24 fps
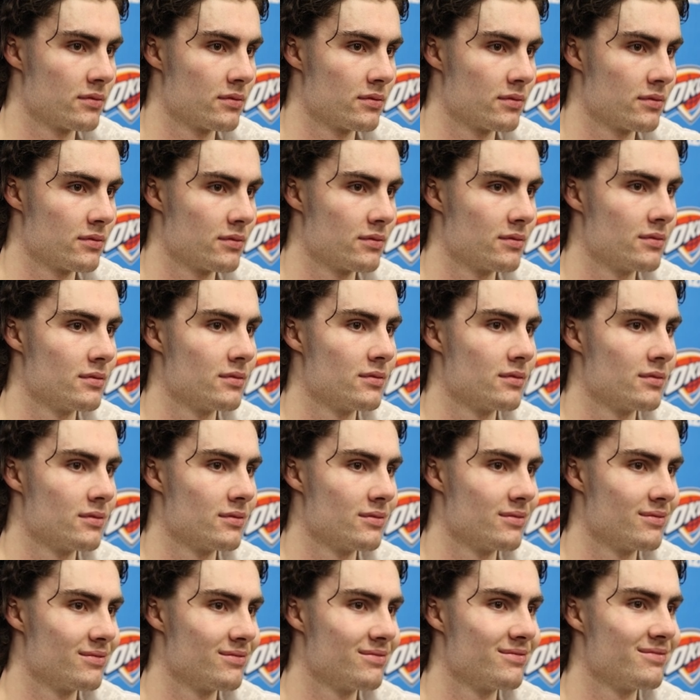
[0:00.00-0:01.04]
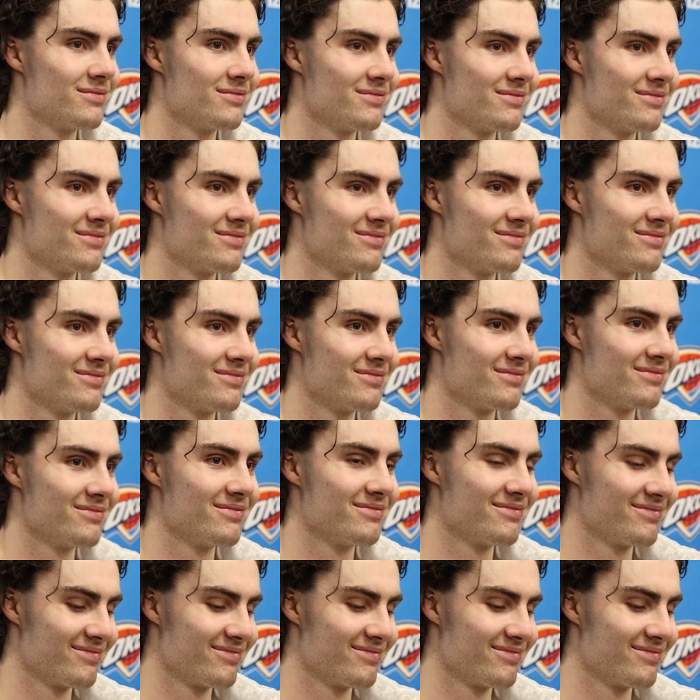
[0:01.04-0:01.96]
at Madison Square Garden. Just